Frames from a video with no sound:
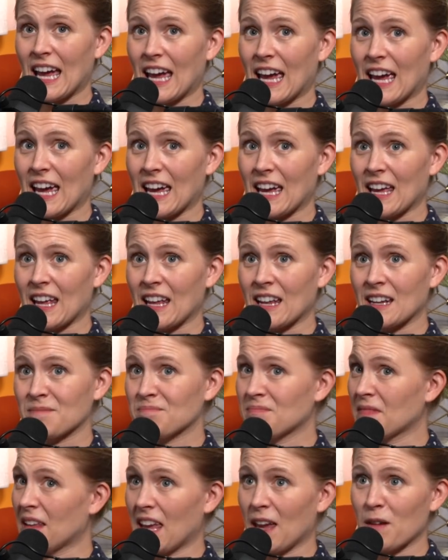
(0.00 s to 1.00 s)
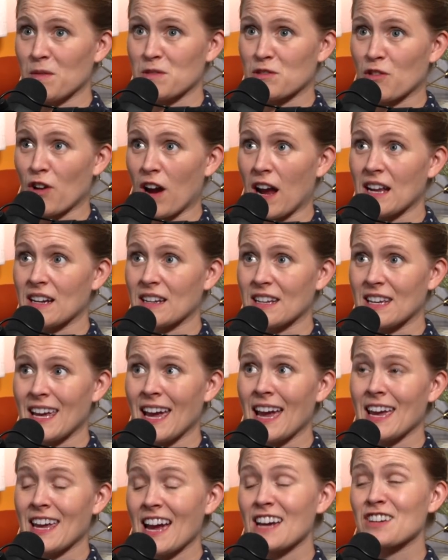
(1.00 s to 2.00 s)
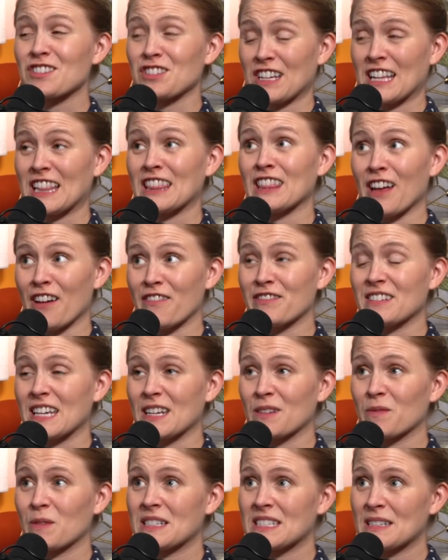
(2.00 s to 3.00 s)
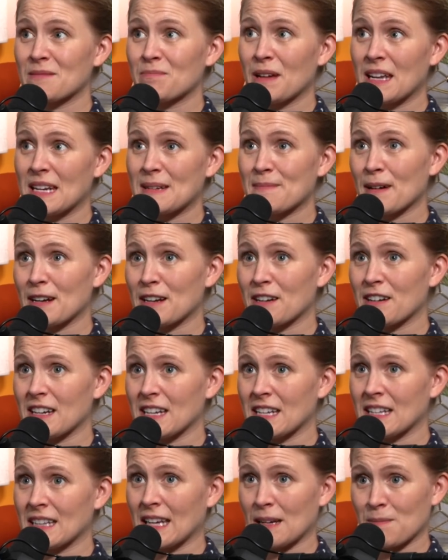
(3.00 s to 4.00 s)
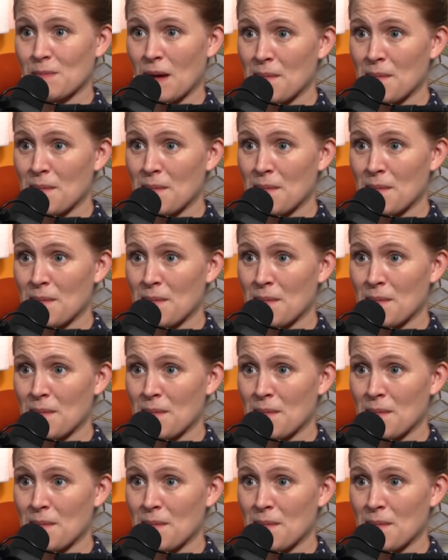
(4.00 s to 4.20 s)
And it was great. He actually loved it. We did peanut butter in like